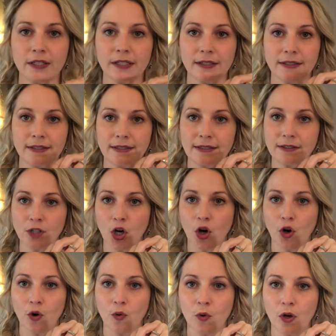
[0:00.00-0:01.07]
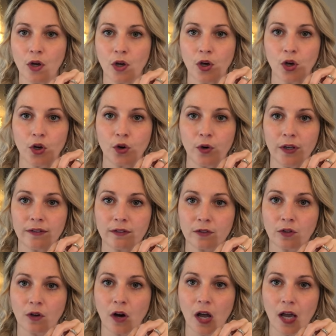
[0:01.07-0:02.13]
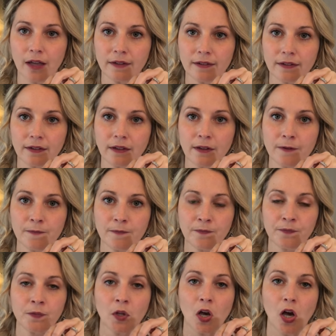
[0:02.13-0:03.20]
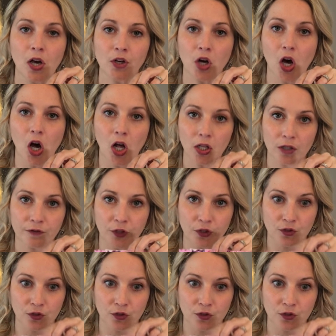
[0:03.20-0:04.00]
to sew crisscross on all of your